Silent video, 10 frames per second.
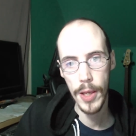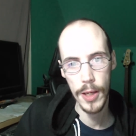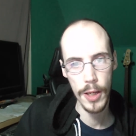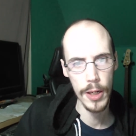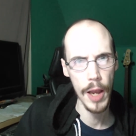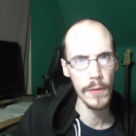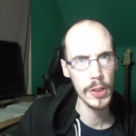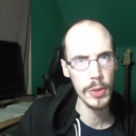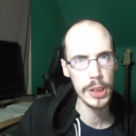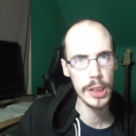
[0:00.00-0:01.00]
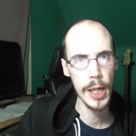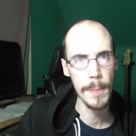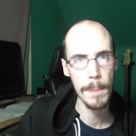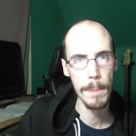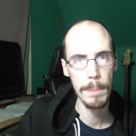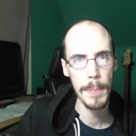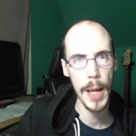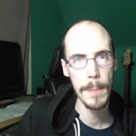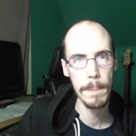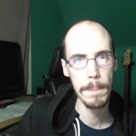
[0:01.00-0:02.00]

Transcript: and have a good rest of the day. Bye.